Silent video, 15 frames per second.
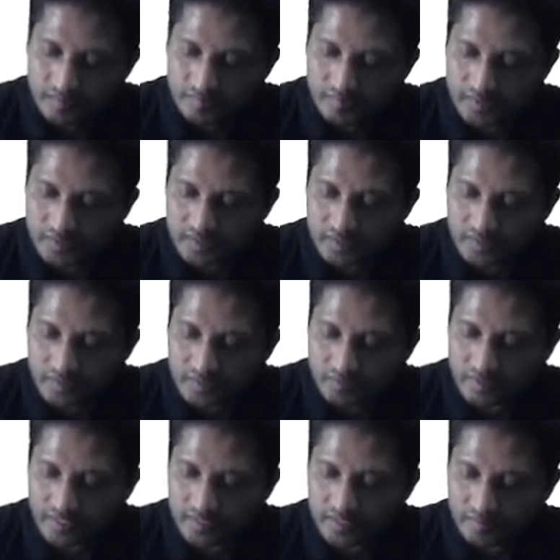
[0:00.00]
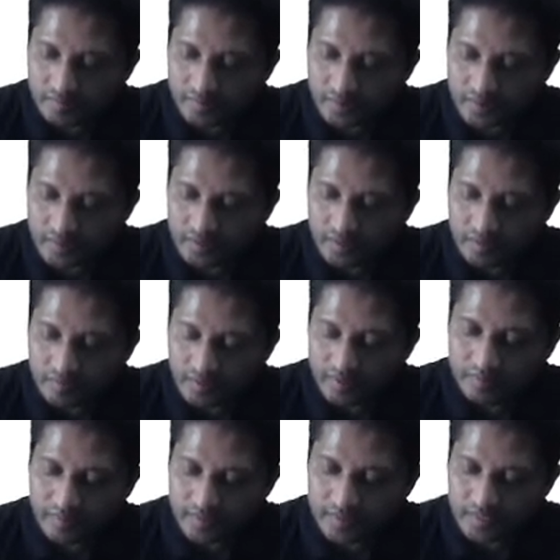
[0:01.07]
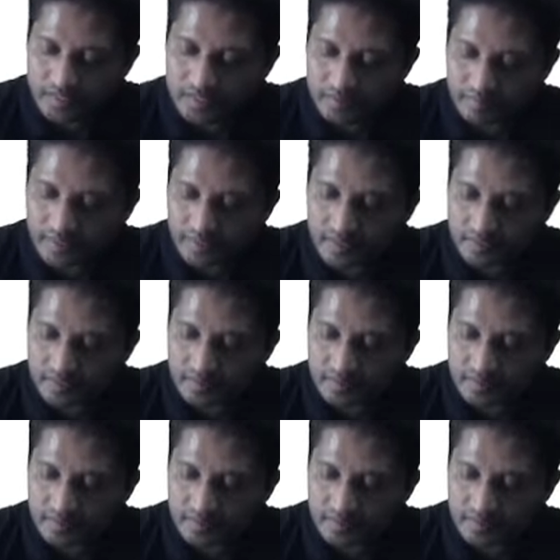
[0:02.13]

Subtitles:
plus 2x upon 1 plus x square.